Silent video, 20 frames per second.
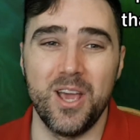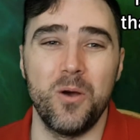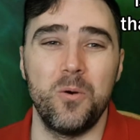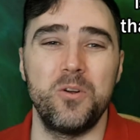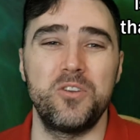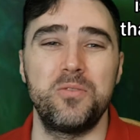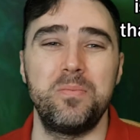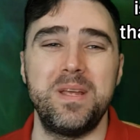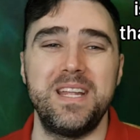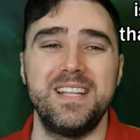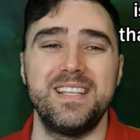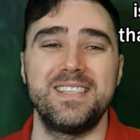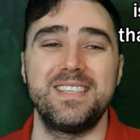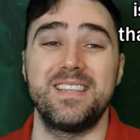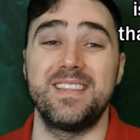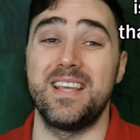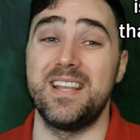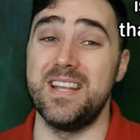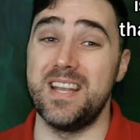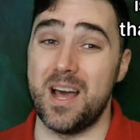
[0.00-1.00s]
which means
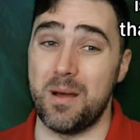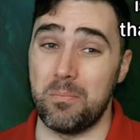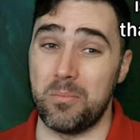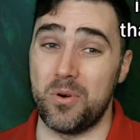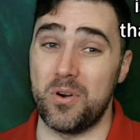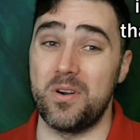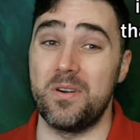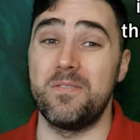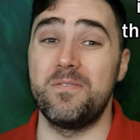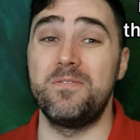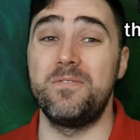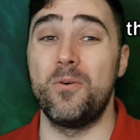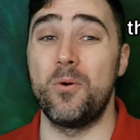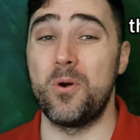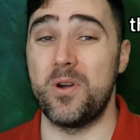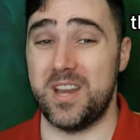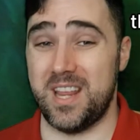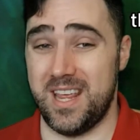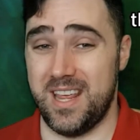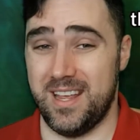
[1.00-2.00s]
the number
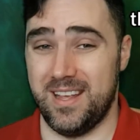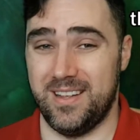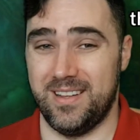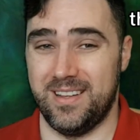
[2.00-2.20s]
40.